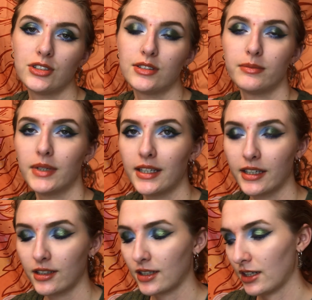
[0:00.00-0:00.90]
my
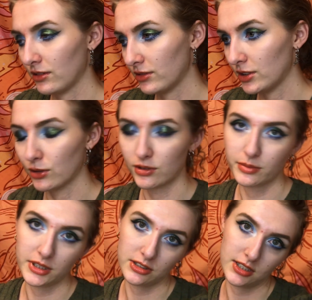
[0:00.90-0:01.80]
hair kind of annoyed
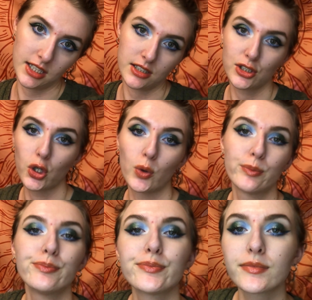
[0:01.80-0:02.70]
me today, so
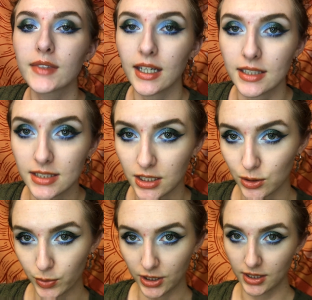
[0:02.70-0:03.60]
I decided to
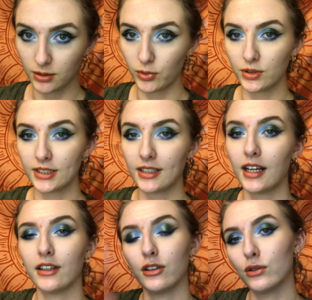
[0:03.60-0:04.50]
put it in a ponytail.
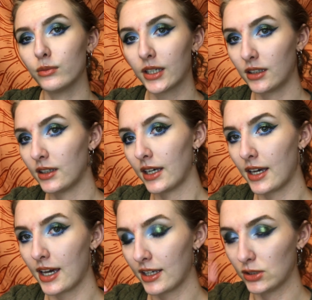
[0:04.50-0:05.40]
I know my
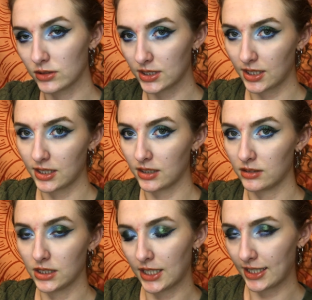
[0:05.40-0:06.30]
head looks like
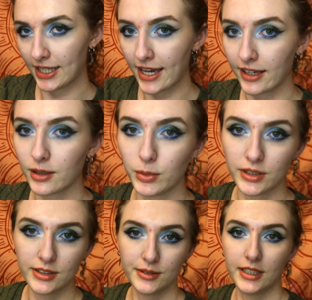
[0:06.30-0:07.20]
an egg,
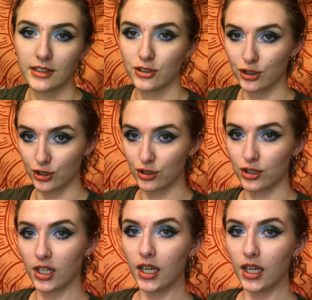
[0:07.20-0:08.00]
but that's just